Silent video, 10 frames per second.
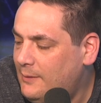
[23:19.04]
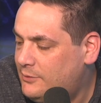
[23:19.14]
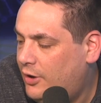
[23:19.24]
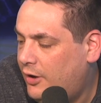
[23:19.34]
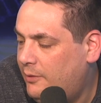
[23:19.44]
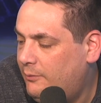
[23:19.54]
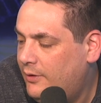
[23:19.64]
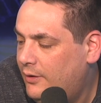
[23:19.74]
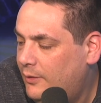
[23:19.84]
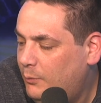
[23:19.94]
time,
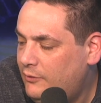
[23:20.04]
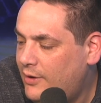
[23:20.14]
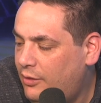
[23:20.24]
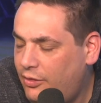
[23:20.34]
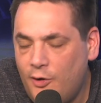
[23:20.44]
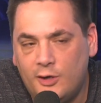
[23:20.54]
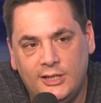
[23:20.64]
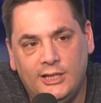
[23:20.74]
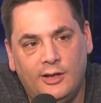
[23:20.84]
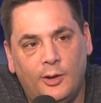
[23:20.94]
we've let in
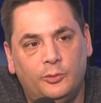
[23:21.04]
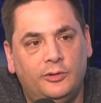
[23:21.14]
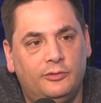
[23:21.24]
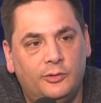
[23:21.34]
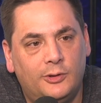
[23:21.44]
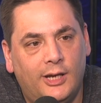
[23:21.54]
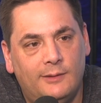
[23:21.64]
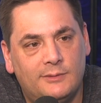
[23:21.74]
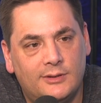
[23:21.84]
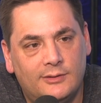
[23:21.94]
13 goals in 4 games.